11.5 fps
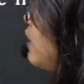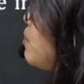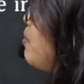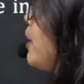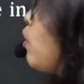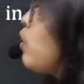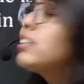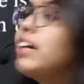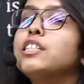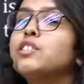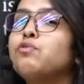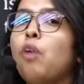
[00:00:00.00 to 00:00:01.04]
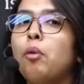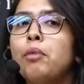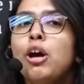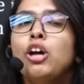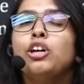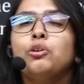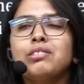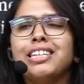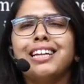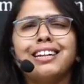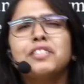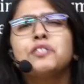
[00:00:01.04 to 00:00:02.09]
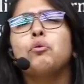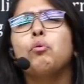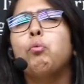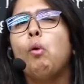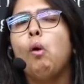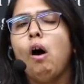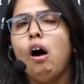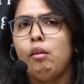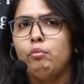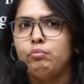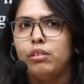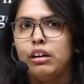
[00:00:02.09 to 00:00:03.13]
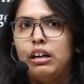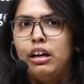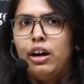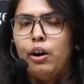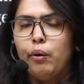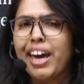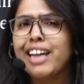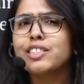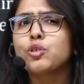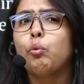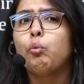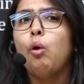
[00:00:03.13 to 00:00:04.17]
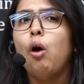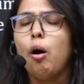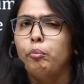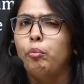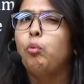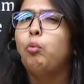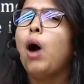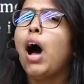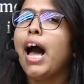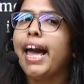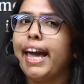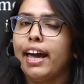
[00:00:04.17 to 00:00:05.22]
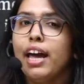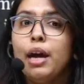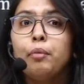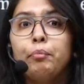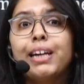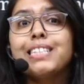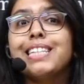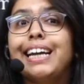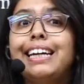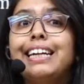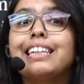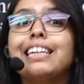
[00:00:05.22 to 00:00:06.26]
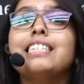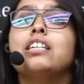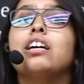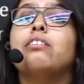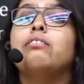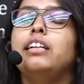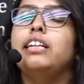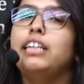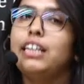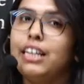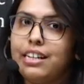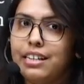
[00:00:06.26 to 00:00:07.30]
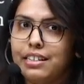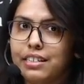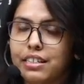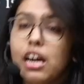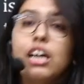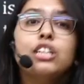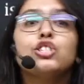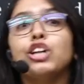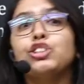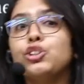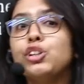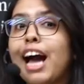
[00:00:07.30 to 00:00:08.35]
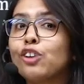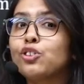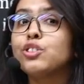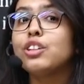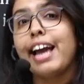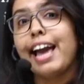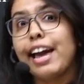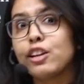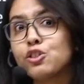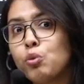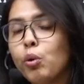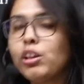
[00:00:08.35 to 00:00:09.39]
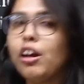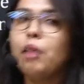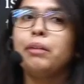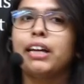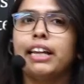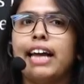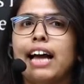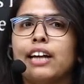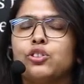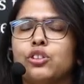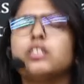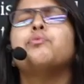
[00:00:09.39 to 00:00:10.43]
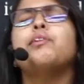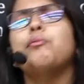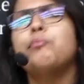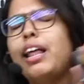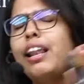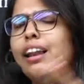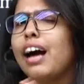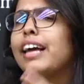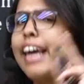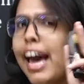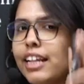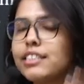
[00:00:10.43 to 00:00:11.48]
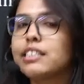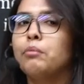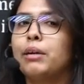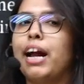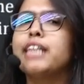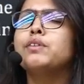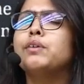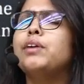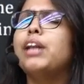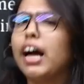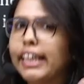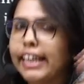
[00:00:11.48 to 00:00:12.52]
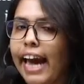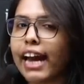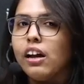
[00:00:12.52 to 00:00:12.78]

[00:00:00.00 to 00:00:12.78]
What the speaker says: hydroxide is formed, you see that it's warm. Okay, it's warm. Why? Because heat is released. Such reactions are exothermic reactions. We will again summarize, we will again learn